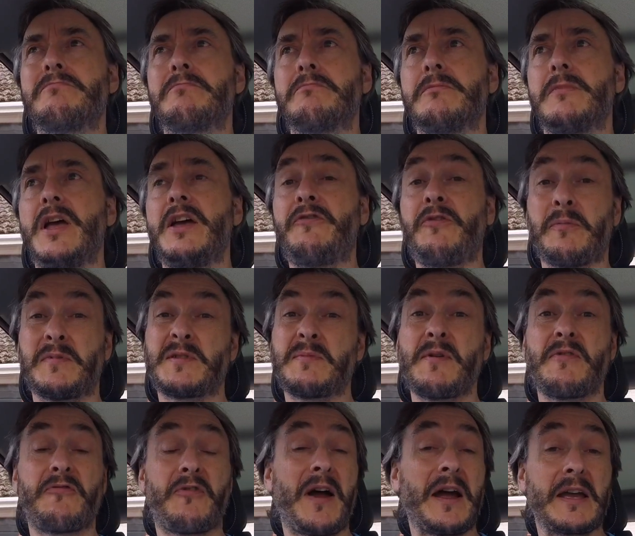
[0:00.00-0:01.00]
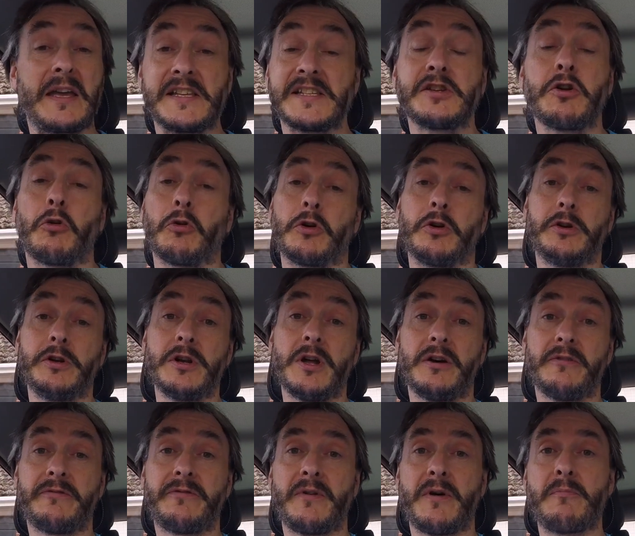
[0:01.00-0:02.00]
If I'm to be frank, it's not good
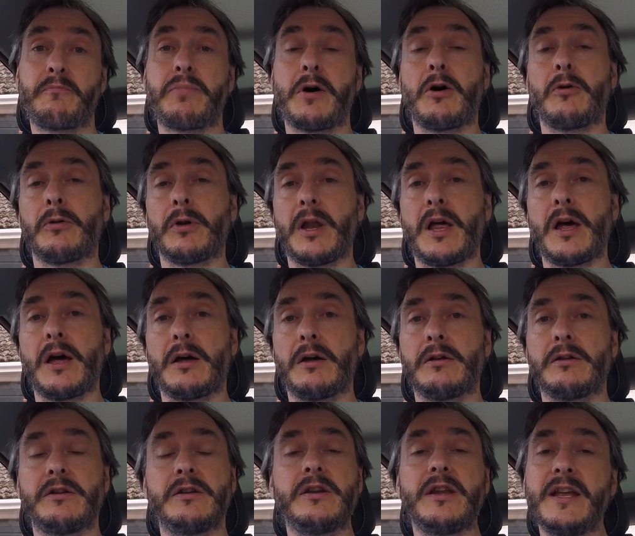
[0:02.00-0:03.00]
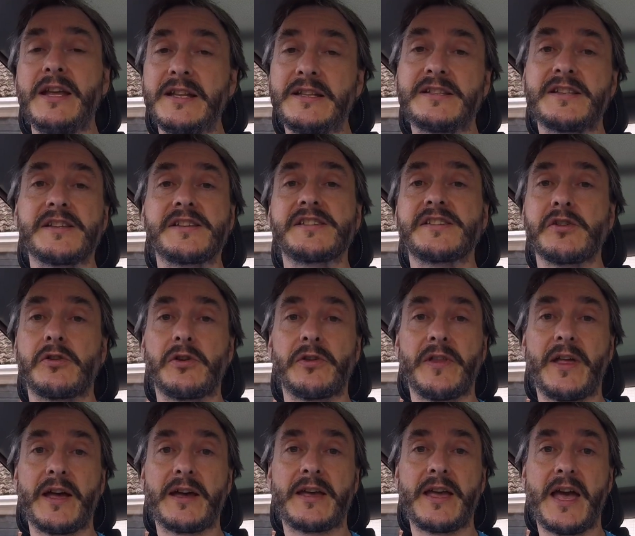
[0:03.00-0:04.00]
enough. Polar need to sort
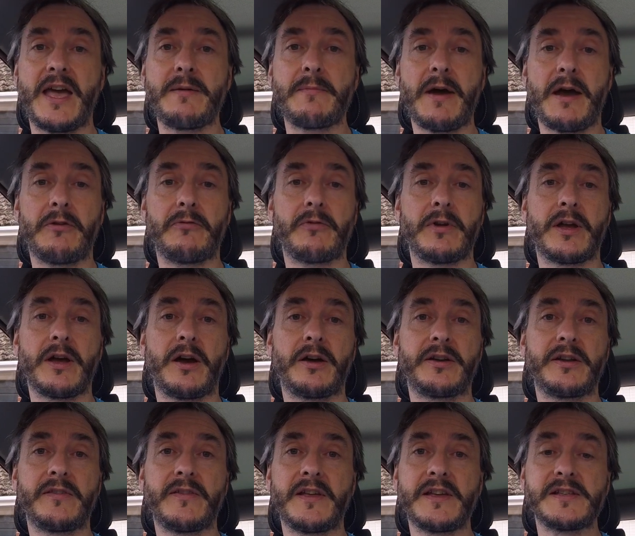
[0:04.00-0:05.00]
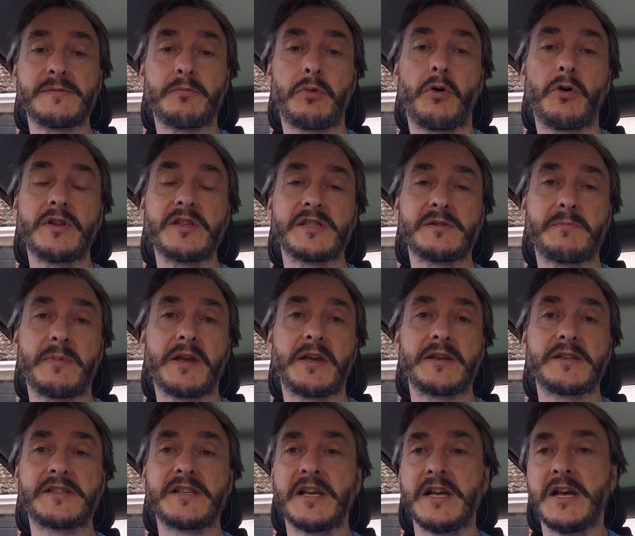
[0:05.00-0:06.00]
their game out regarding these points,
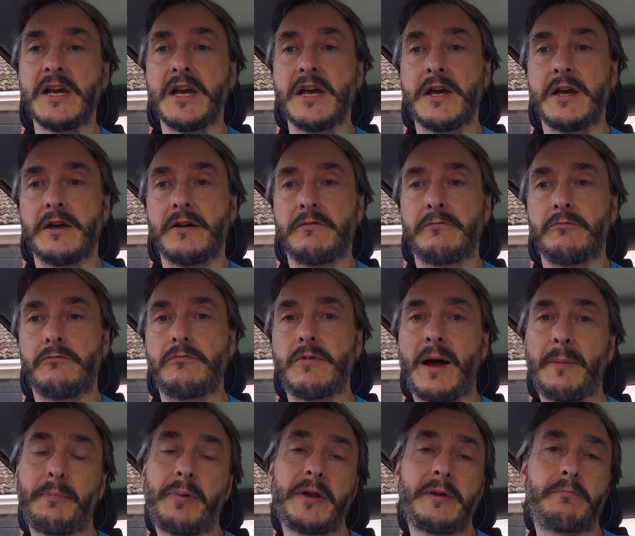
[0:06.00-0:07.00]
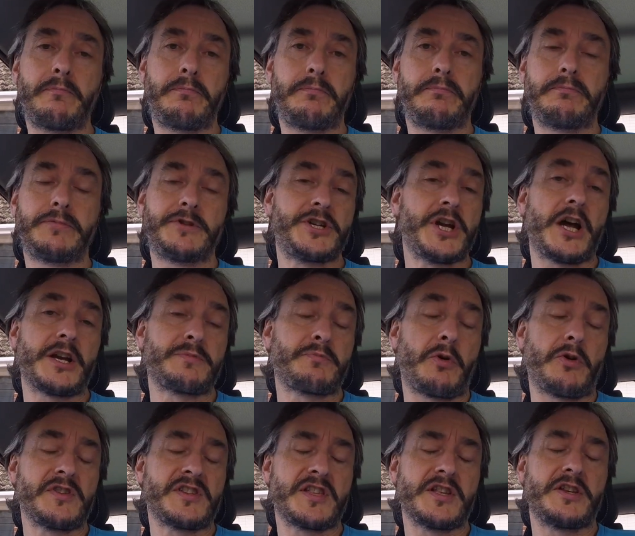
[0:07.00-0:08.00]
because rapid charge
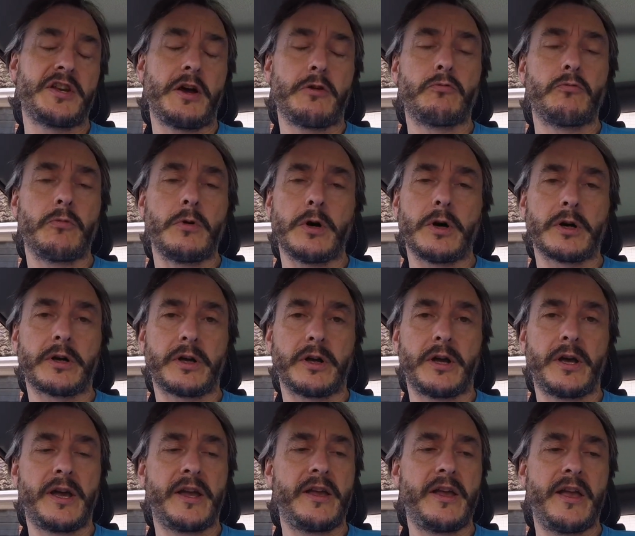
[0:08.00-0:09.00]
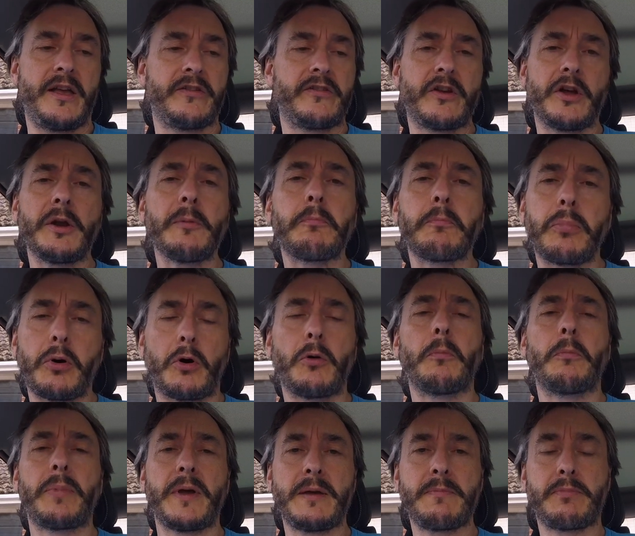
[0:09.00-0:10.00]
points that don't work is going to
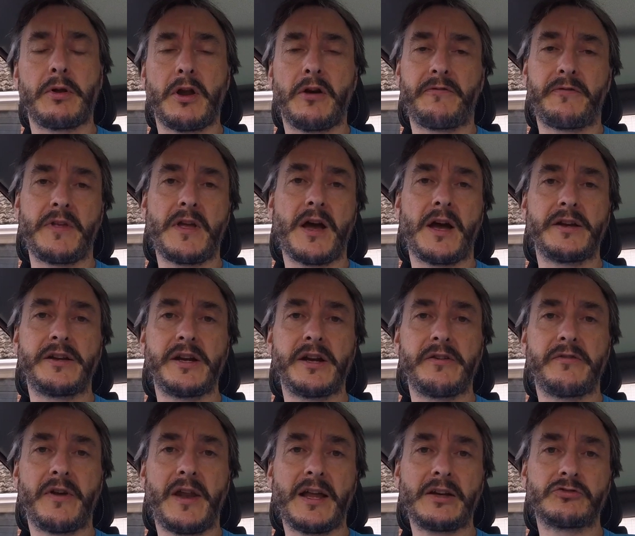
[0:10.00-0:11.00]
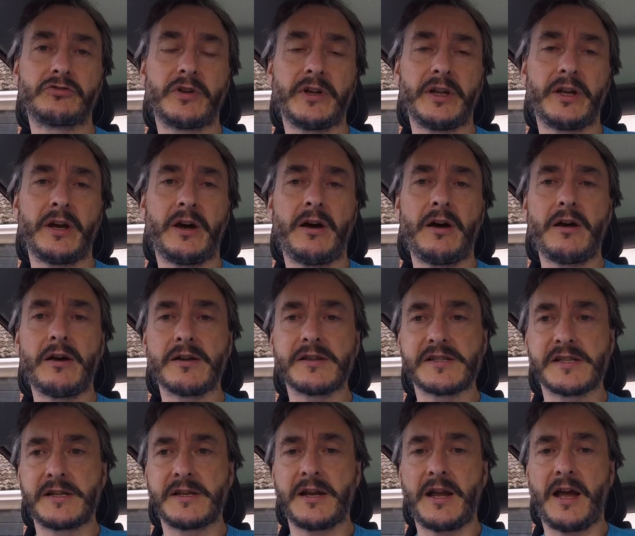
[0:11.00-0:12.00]
put people off the idea of electric
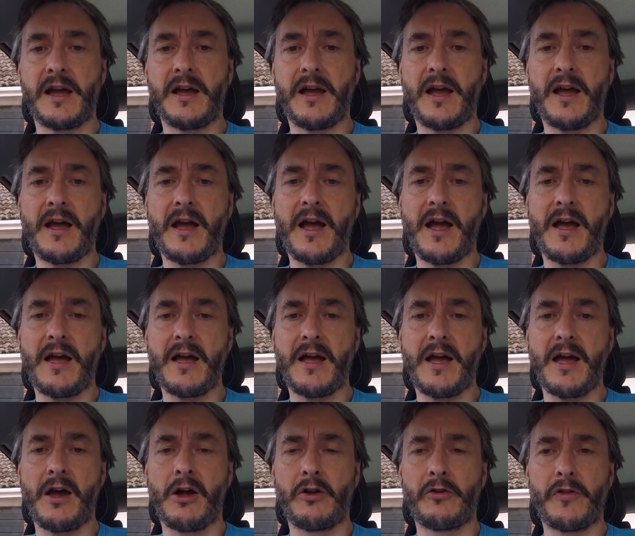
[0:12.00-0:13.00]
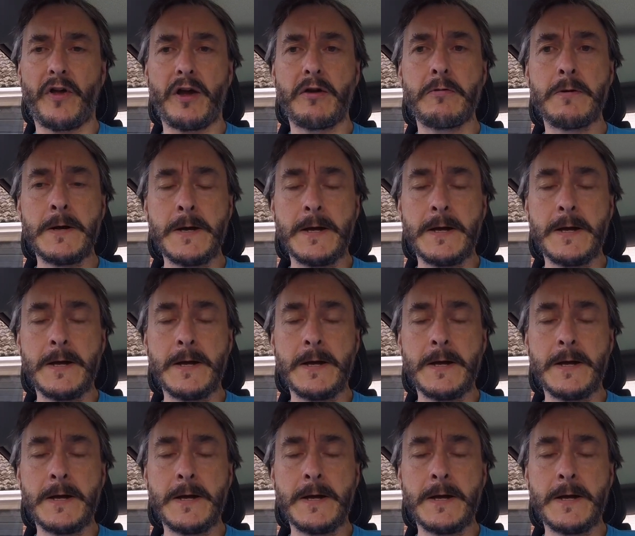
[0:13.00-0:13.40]
cars. And although